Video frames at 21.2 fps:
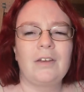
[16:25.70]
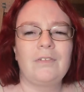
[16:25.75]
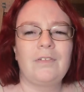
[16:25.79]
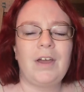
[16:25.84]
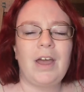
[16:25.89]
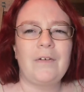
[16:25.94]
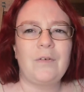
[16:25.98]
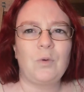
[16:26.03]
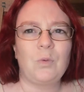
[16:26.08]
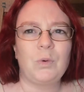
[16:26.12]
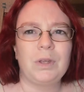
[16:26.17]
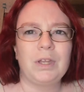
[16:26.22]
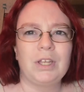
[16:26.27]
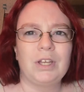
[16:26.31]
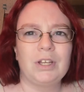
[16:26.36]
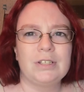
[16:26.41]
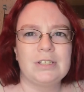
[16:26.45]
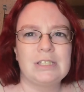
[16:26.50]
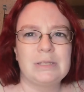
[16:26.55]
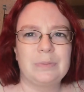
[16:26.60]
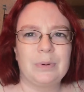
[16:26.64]
if I have a
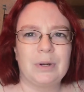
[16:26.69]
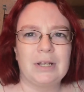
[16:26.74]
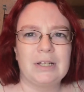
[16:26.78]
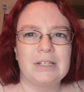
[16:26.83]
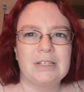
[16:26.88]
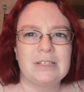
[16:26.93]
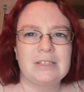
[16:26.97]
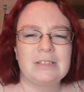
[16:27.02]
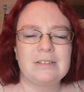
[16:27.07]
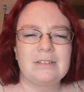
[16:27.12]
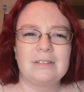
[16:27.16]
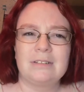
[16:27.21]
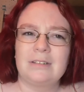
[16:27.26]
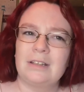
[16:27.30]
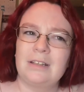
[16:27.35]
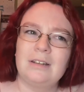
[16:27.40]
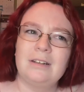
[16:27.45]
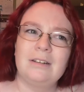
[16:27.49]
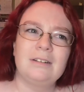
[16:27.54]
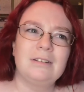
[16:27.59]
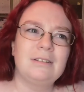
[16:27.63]
really good sprint,
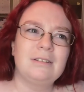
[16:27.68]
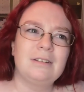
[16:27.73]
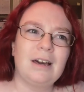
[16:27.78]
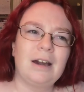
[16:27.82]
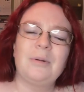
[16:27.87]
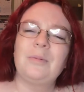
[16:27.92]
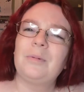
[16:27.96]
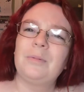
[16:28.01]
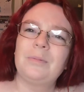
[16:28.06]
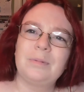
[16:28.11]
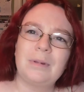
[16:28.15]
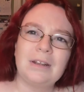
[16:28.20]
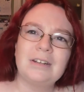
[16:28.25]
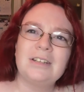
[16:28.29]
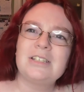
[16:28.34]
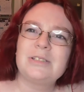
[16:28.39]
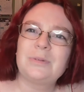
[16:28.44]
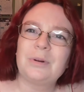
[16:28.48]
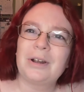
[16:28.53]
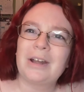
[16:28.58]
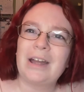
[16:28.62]
then
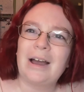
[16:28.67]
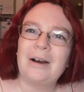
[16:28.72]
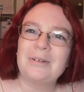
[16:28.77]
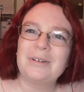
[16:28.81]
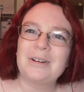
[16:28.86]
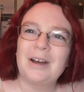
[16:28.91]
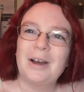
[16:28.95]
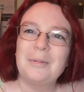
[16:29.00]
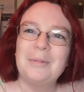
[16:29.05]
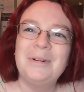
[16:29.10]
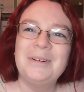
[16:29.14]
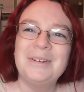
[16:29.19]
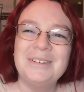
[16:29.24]
that does work out.